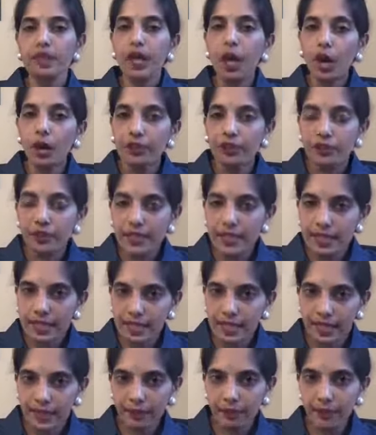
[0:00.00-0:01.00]
of
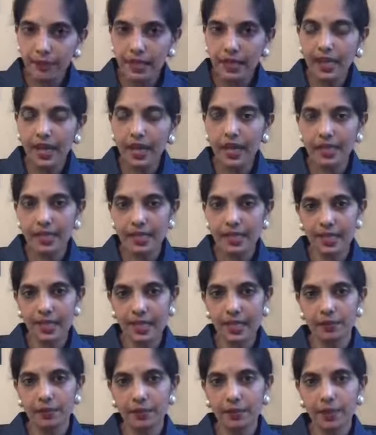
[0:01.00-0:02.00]
sleeping at
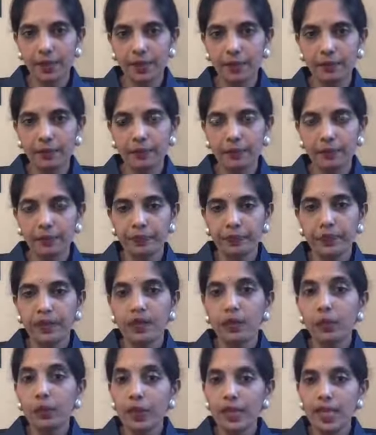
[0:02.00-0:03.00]
10 p.m.,
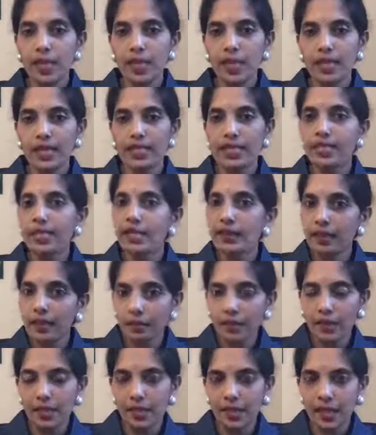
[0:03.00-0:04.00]
which is the
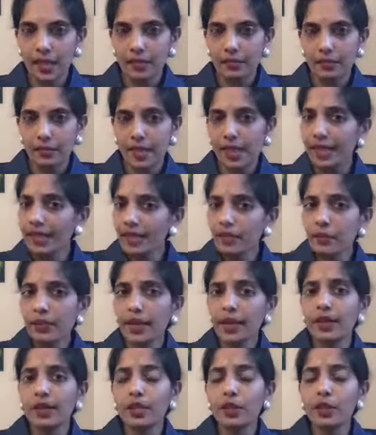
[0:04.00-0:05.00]
tama time.
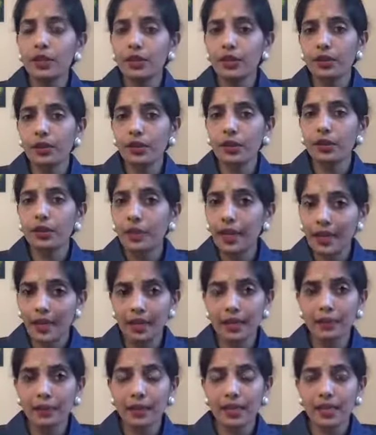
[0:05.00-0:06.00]
Anyway, you wake
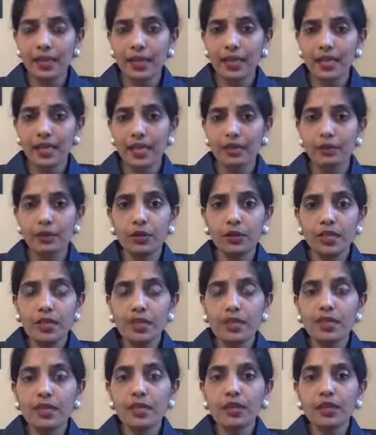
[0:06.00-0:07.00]
up at that time, you
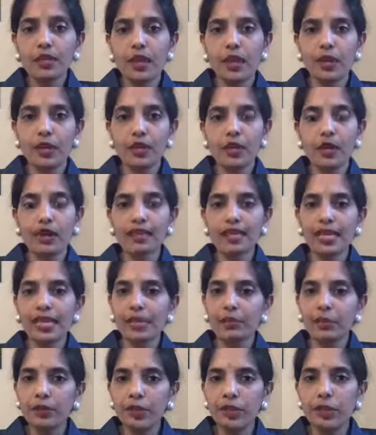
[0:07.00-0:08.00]
still are not
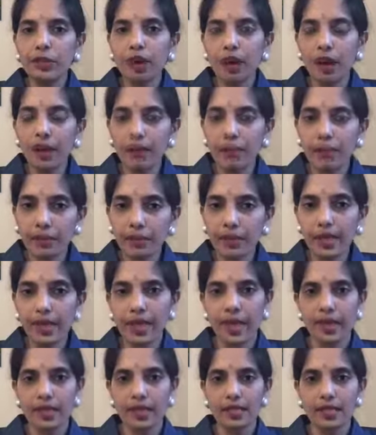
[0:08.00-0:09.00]
able to
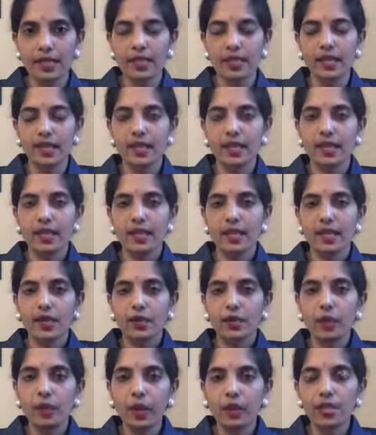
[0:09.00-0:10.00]
comprehend
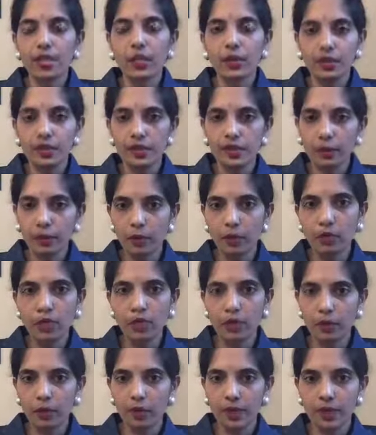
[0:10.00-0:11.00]
what you're supposed
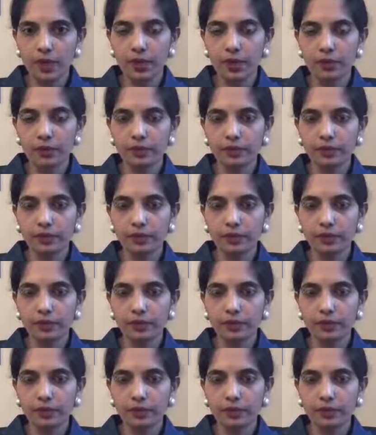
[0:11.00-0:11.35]
to work.